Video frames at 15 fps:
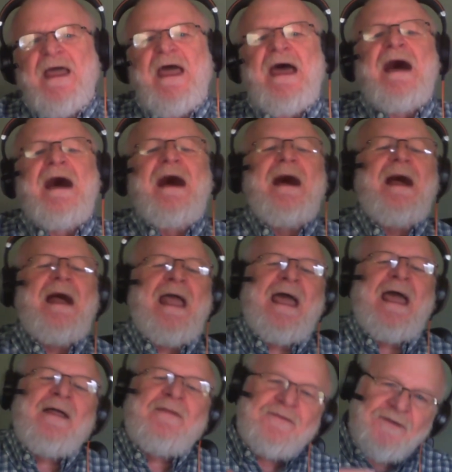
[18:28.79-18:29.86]

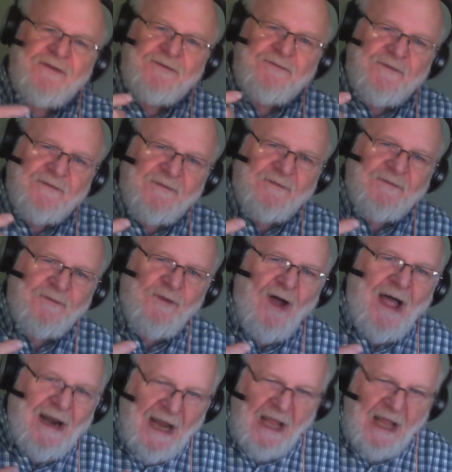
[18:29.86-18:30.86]
and not